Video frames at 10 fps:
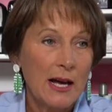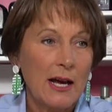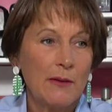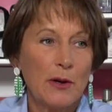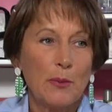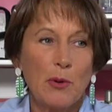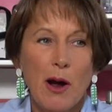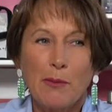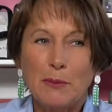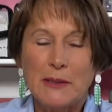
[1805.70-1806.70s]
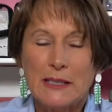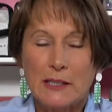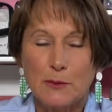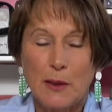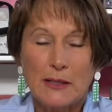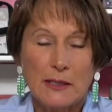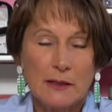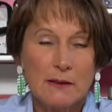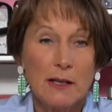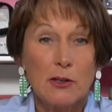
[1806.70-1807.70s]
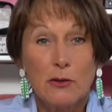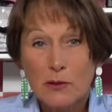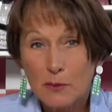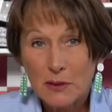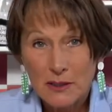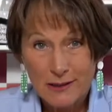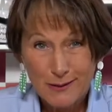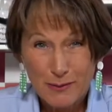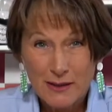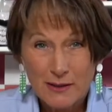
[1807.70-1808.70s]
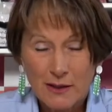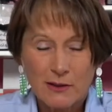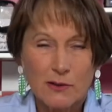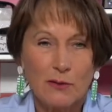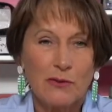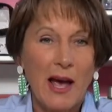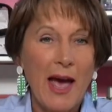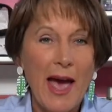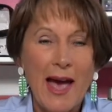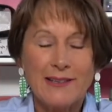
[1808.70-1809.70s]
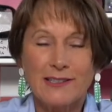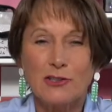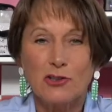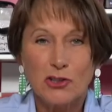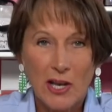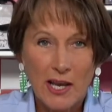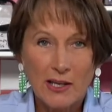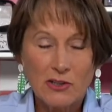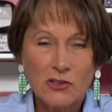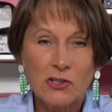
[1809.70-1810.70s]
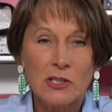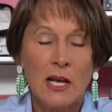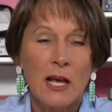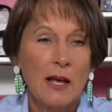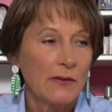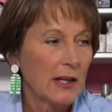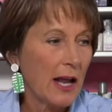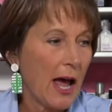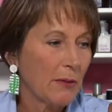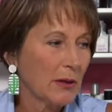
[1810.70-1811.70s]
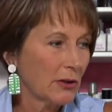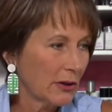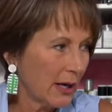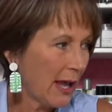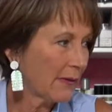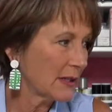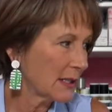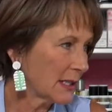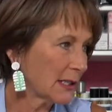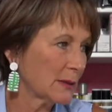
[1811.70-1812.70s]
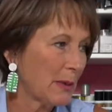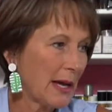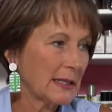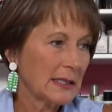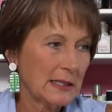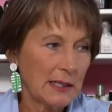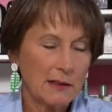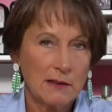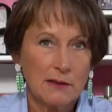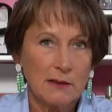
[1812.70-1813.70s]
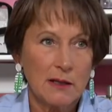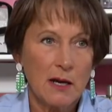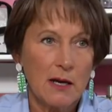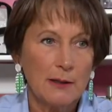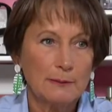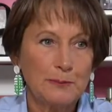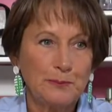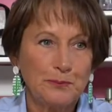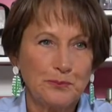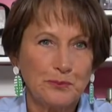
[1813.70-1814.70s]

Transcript: Uh, they're probably six by six. They used to be six by six. So if that hasn't changed, then I would look at the six by six, um,